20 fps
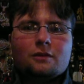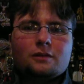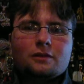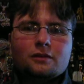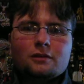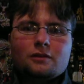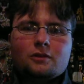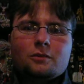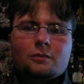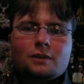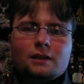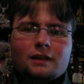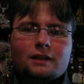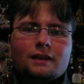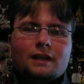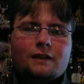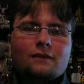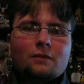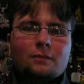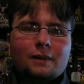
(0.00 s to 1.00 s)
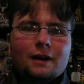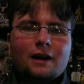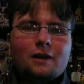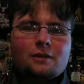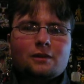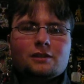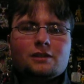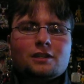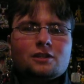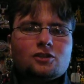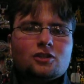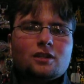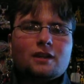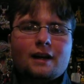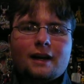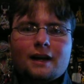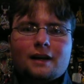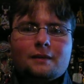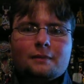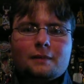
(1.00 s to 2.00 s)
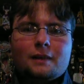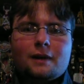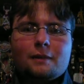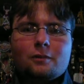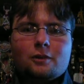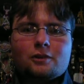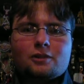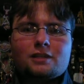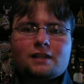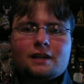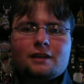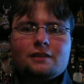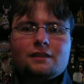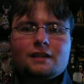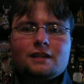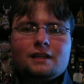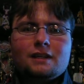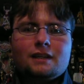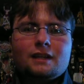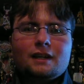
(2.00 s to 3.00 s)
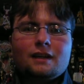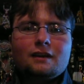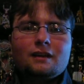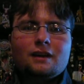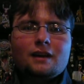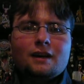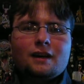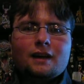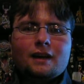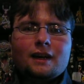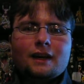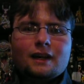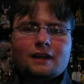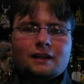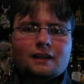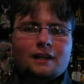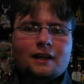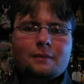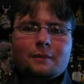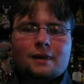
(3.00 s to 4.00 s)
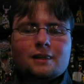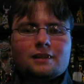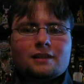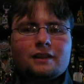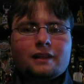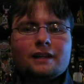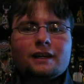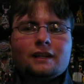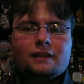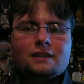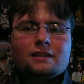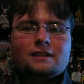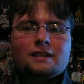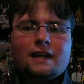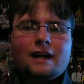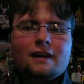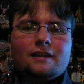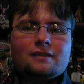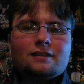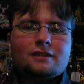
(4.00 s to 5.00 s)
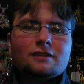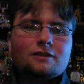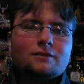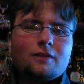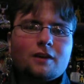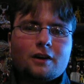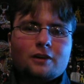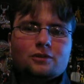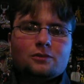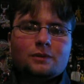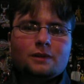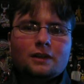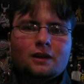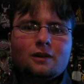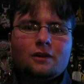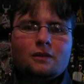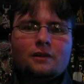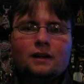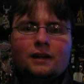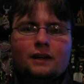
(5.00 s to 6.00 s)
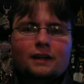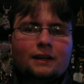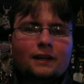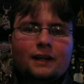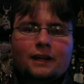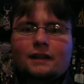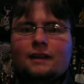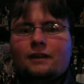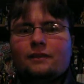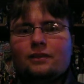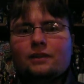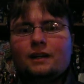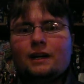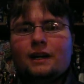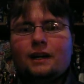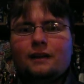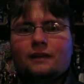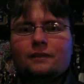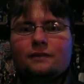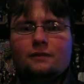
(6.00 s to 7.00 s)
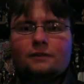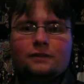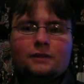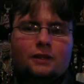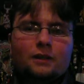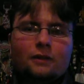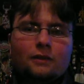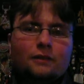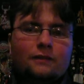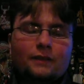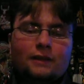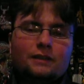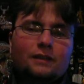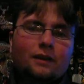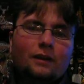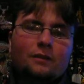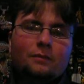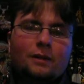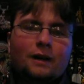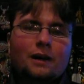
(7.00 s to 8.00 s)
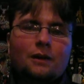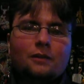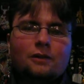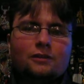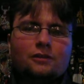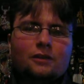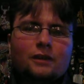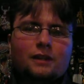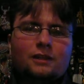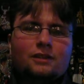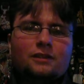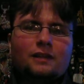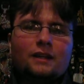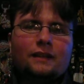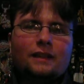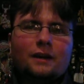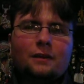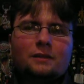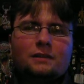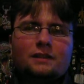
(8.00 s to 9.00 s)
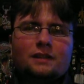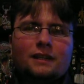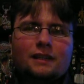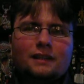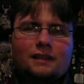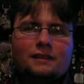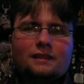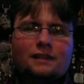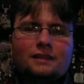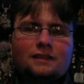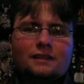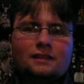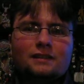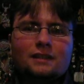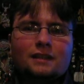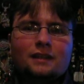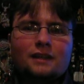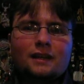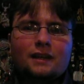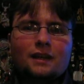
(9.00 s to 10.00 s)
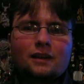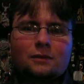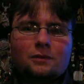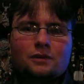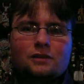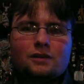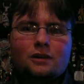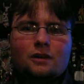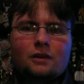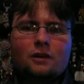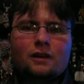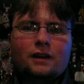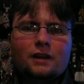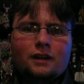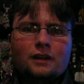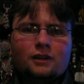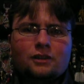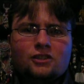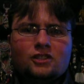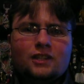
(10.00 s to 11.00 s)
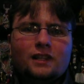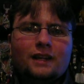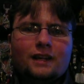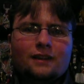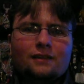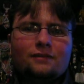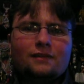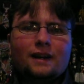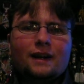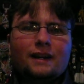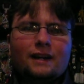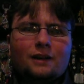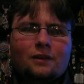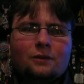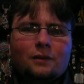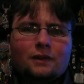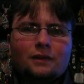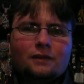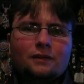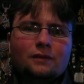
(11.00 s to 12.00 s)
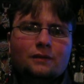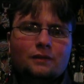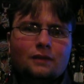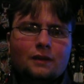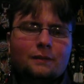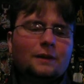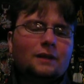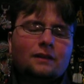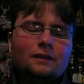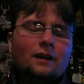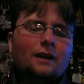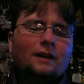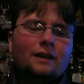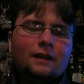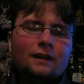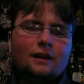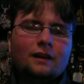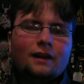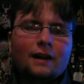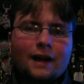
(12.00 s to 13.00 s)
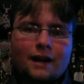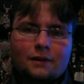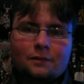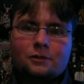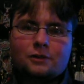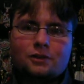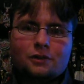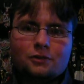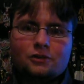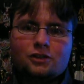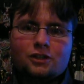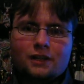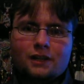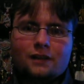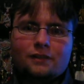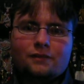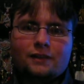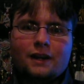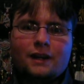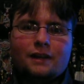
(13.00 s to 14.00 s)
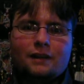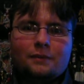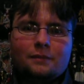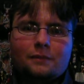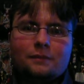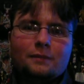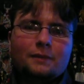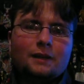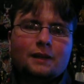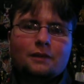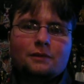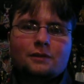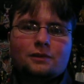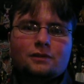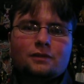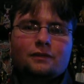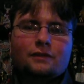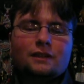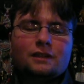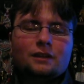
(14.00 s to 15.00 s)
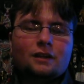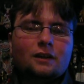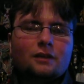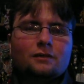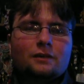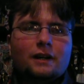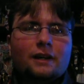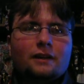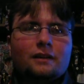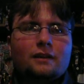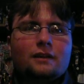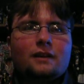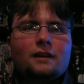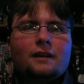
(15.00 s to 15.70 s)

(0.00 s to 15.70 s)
Ubilon gave him powers, he should have had a lot more skill than he did, and Kit basically kicked his ass, and as far as we know, Kit never got, the Ventarn powers. So I just thought that was an inconsistency, that Kit was so shitty at fighting not Kit, Adam was so shitty at fighting, being original Ventarn rider.